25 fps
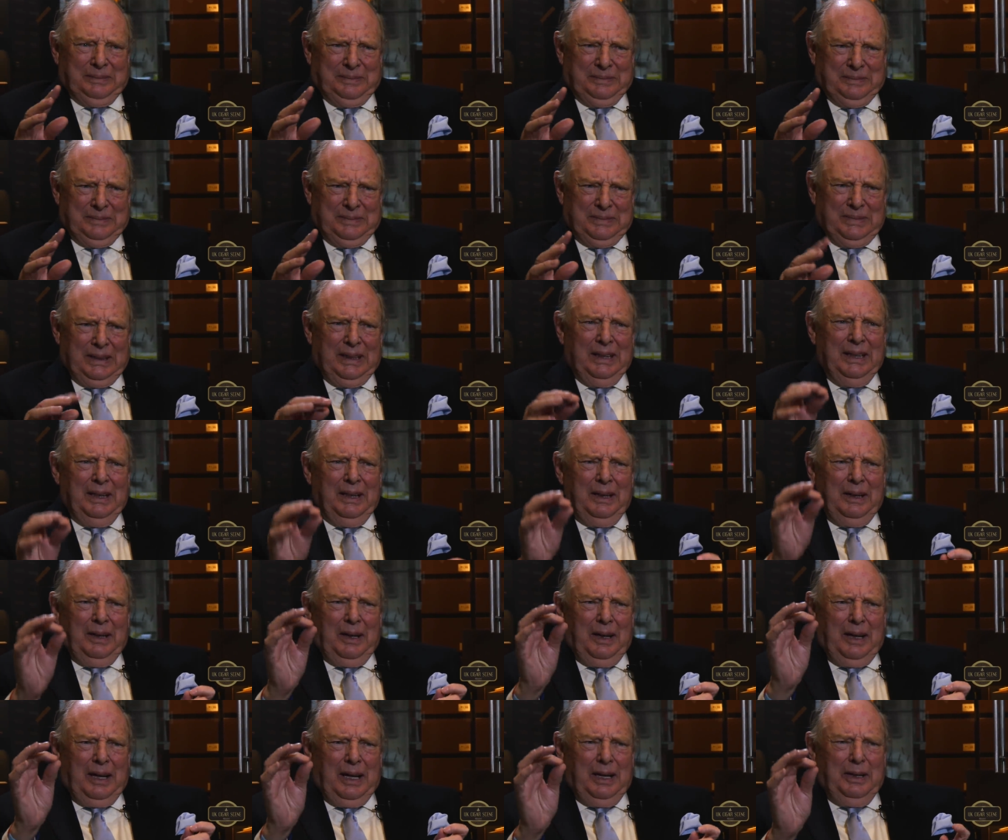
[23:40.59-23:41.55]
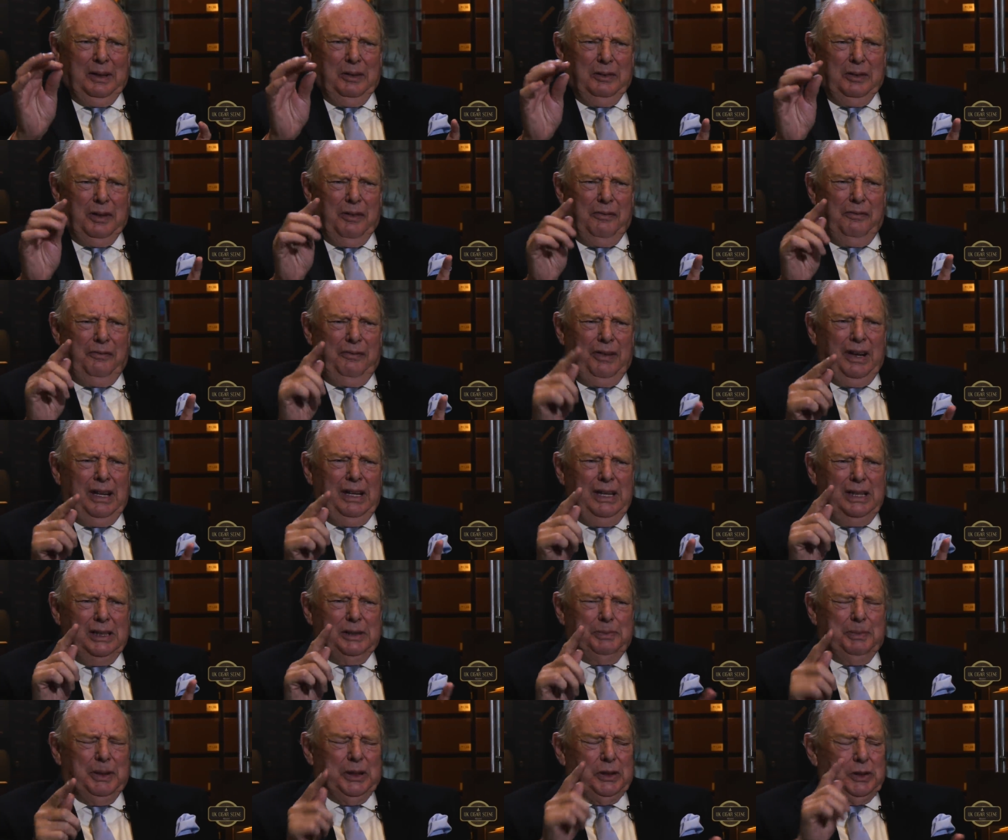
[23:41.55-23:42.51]
Right. And it was a very
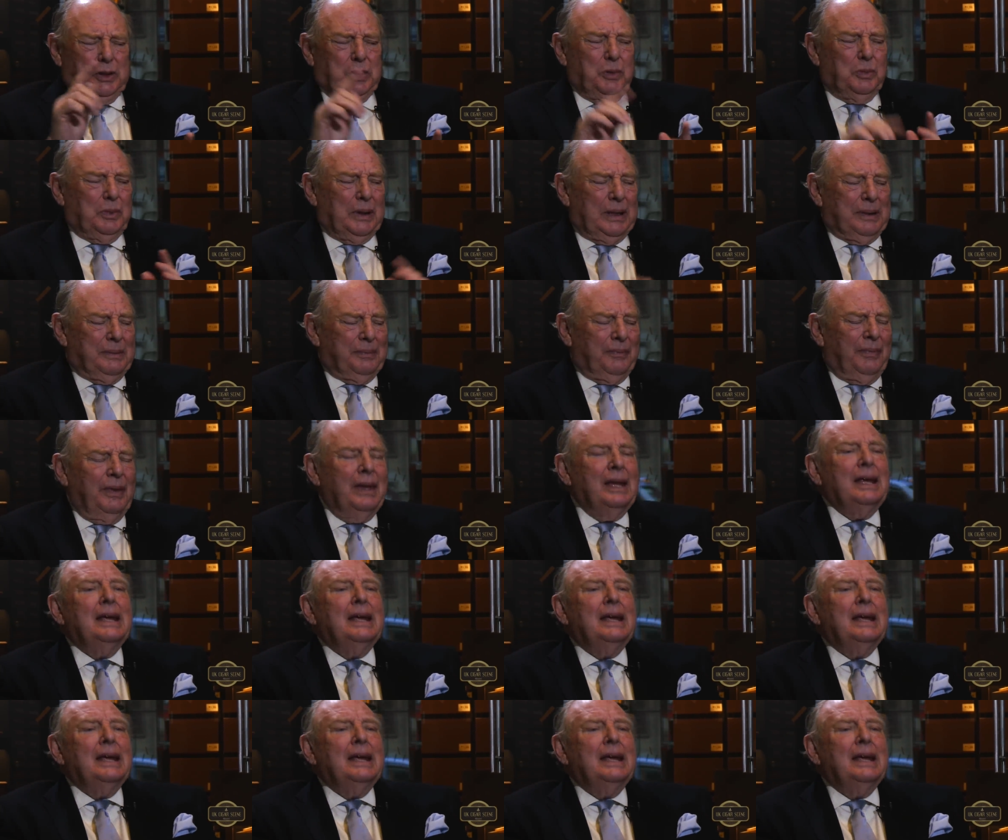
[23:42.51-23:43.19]
special one.